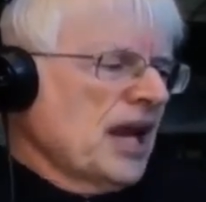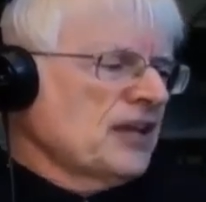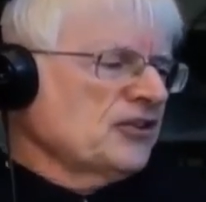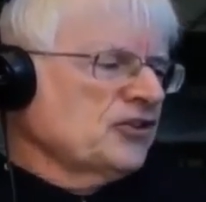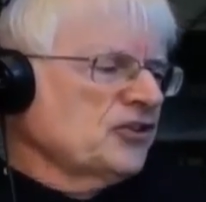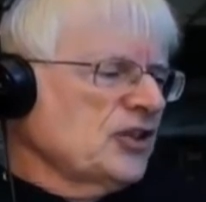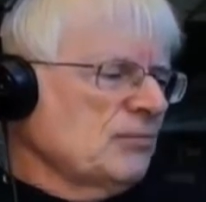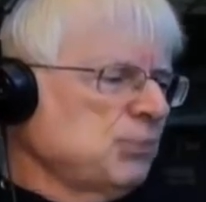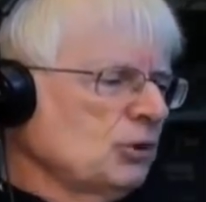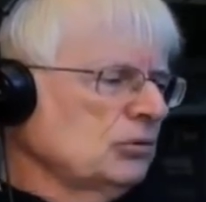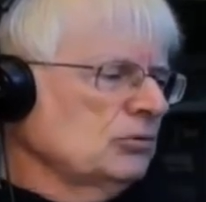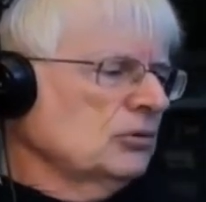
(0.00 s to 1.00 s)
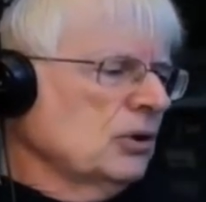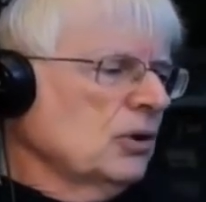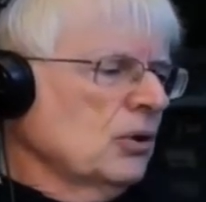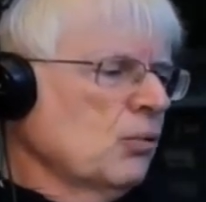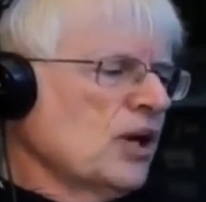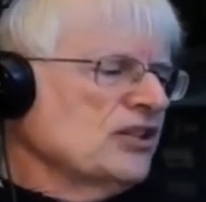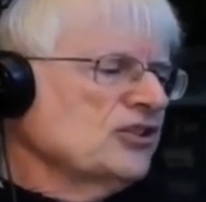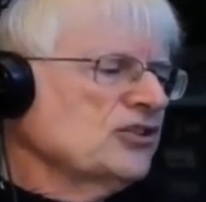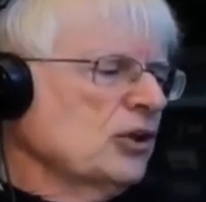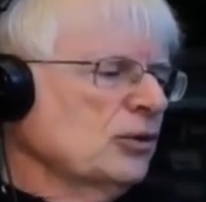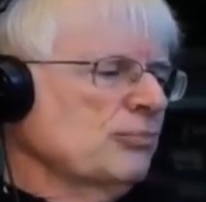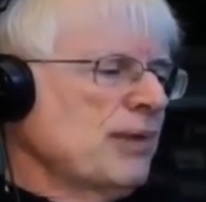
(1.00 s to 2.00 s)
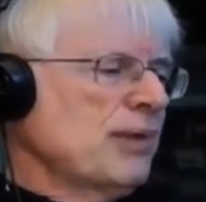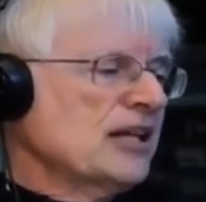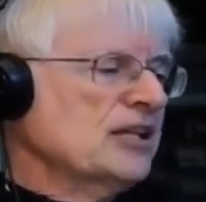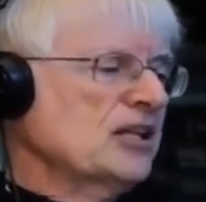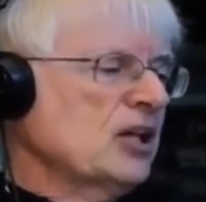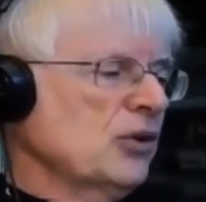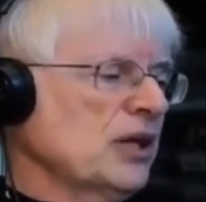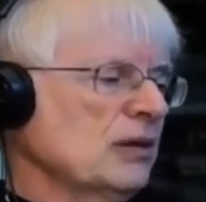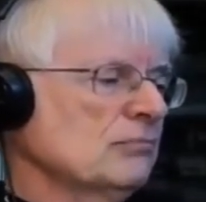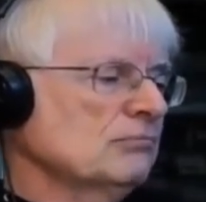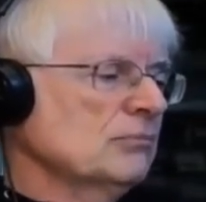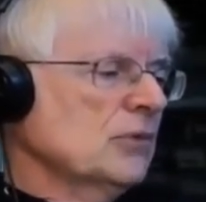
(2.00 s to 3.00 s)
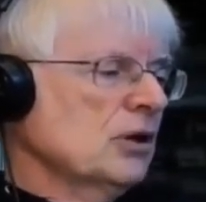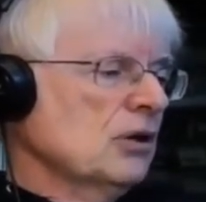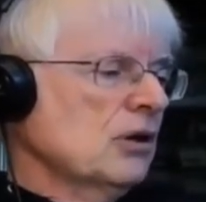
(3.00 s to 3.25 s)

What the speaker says: "A simple one-celled bacterium,